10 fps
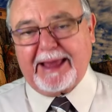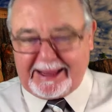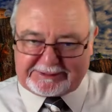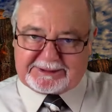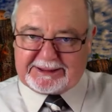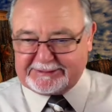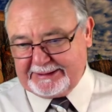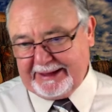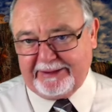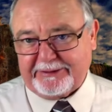as it is
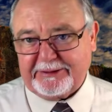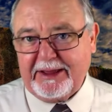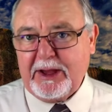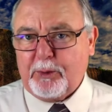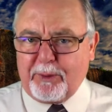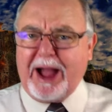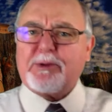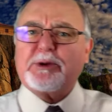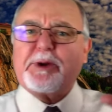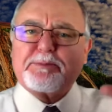in heaven? Why
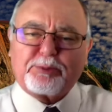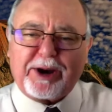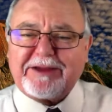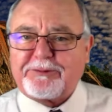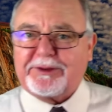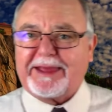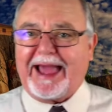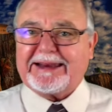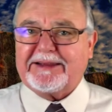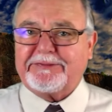would we pray for
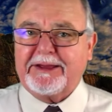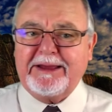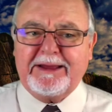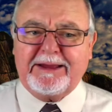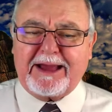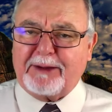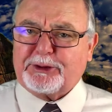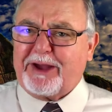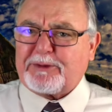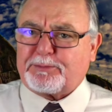that? If,
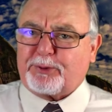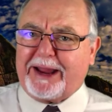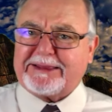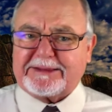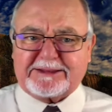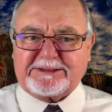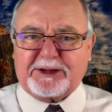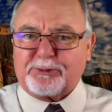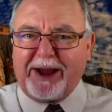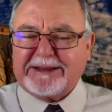do you ever pray that the
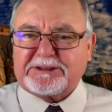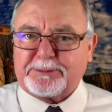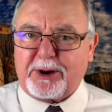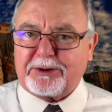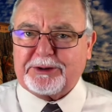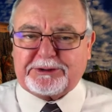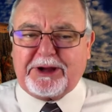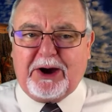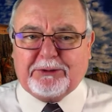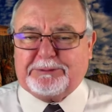sun rise tomorrow? You
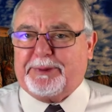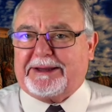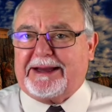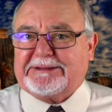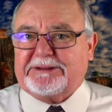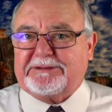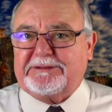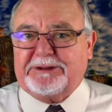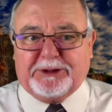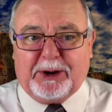don't, because you,
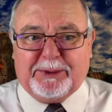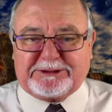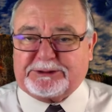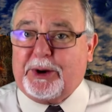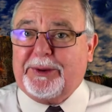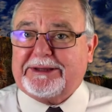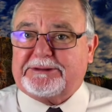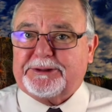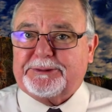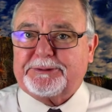you know it's going
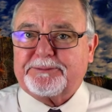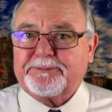to.